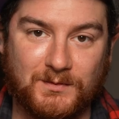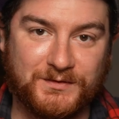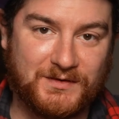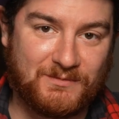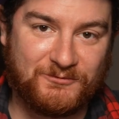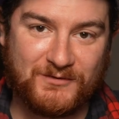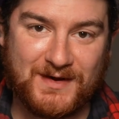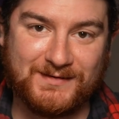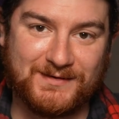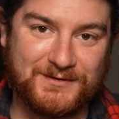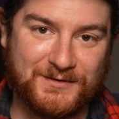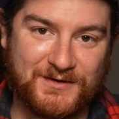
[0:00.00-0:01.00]
What's up
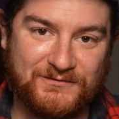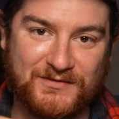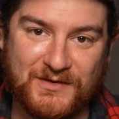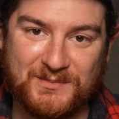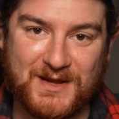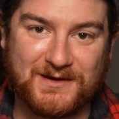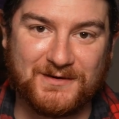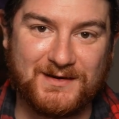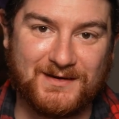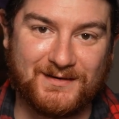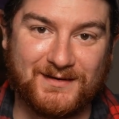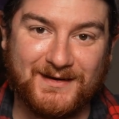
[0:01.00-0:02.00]
friends, the Nerdy Filmmaker
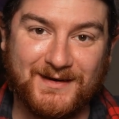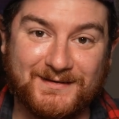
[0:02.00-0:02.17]
here,